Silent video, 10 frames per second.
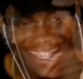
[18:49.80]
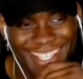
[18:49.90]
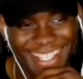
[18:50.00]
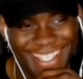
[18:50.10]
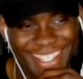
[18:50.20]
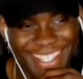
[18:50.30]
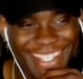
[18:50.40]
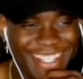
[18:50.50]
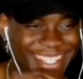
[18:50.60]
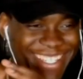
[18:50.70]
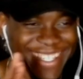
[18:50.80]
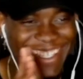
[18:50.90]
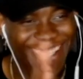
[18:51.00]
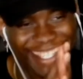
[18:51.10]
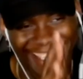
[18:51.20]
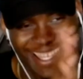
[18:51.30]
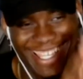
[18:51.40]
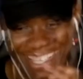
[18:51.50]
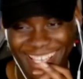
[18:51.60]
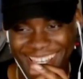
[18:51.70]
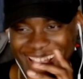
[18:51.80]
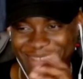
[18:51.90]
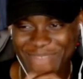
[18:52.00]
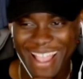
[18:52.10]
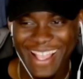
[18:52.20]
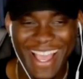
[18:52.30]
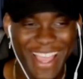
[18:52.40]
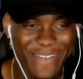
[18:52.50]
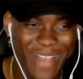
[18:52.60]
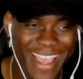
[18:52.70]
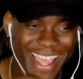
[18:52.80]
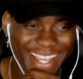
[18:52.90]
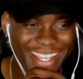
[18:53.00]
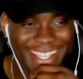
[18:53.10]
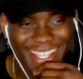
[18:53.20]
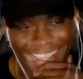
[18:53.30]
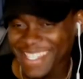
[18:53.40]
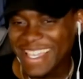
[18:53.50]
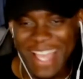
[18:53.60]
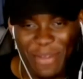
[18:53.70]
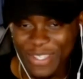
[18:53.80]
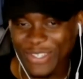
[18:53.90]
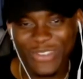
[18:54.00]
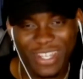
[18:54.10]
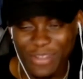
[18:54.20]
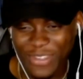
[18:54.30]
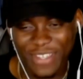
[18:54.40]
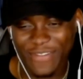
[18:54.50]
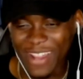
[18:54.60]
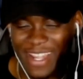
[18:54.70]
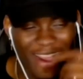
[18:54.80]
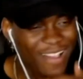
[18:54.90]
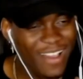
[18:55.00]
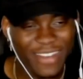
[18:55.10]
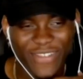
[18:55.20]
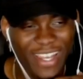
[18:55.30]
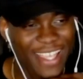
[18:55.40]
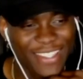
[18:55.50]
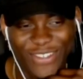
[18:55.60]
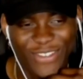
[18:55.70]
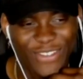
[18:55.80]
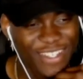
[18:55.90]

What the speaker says: Shinji. That's my guy, man. I'm just enjoying the music right now. I can't even lie to